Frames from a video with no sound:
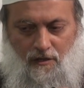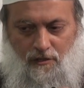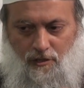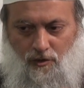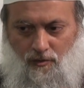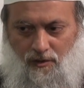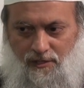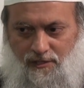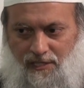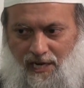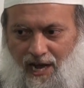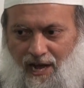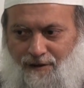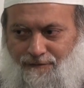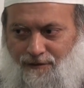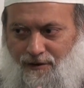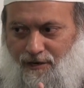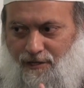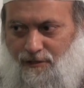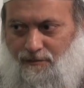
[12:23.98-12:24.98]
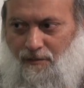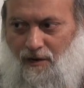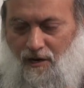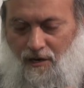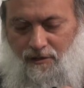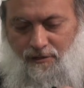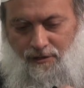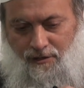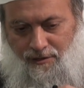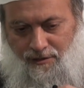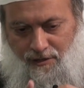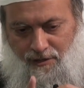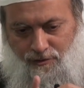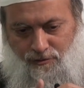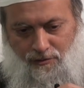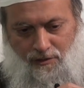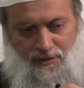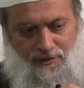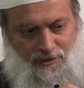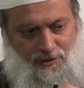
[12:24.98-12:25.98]
So when Ja'far is martyred,
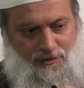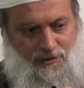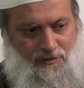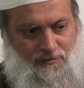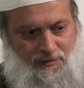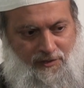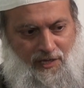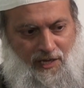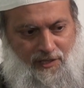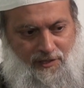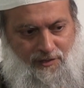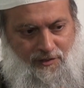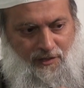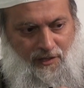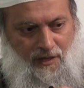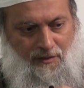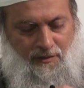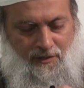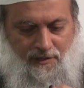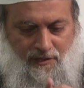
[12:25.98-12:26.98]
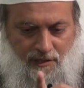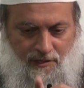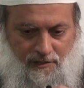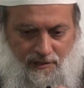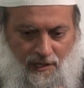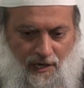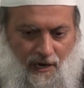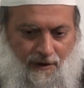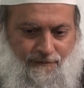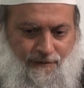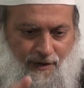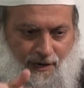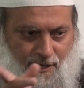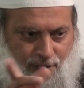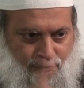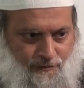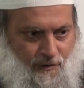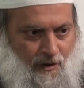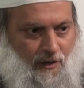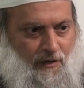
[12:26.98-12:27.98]
Rasulullah says to them, he says, Ja'far
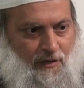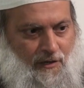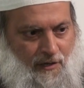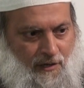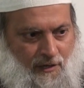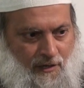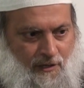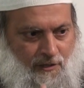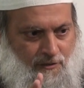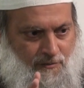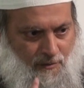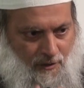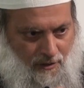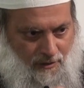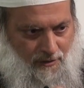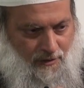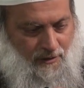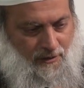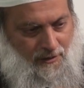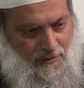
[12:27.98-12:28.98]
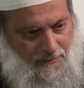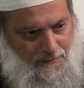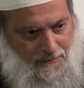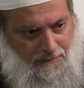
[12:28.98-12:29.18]
has fallen and he is martyred.